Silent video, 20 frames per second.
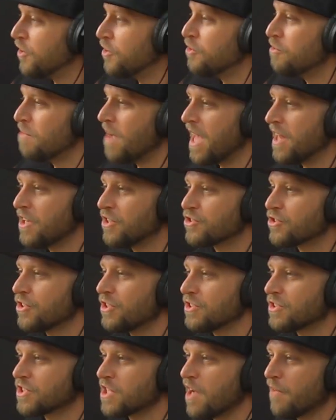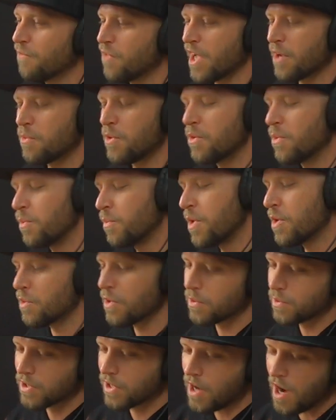a new manager and stuff like we were we
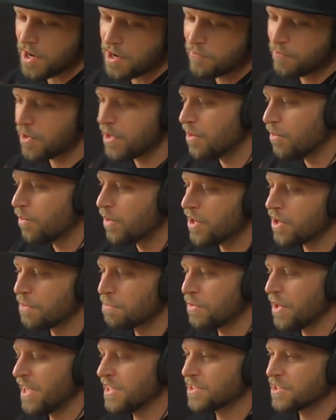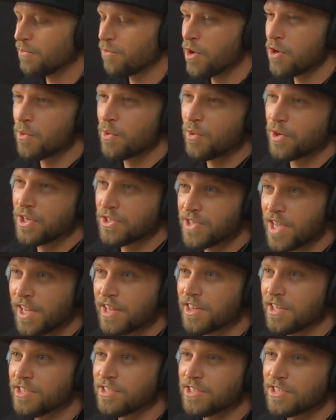were kind of in a weird place of where we want to
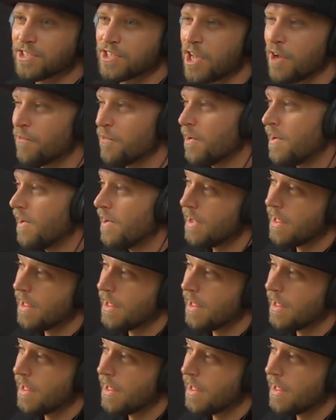take this and stuff